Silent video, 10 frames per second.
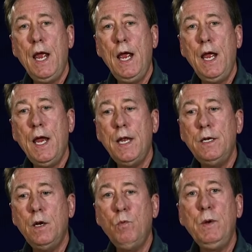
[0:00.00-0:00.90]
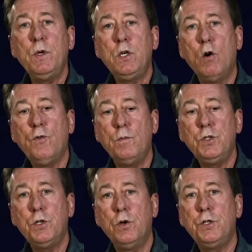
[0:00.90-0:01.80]
And we would go from
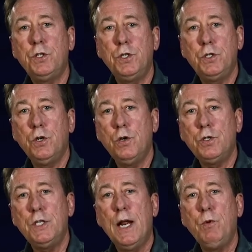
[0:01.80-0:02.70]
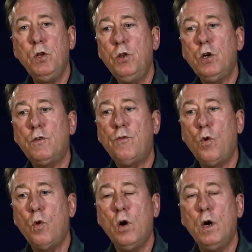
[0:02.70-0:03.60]
church to church, and I would look
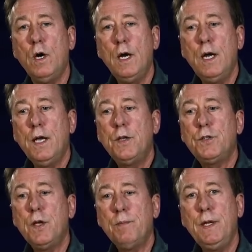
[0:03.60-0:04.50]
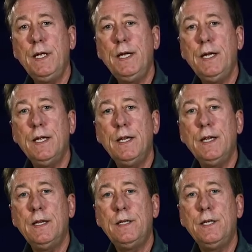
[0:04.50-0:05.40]
for something
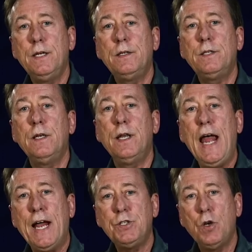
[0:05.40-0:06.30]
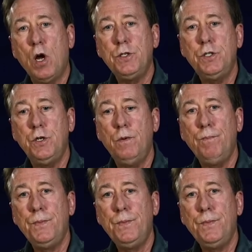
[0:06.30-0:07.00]
to, to latch onto.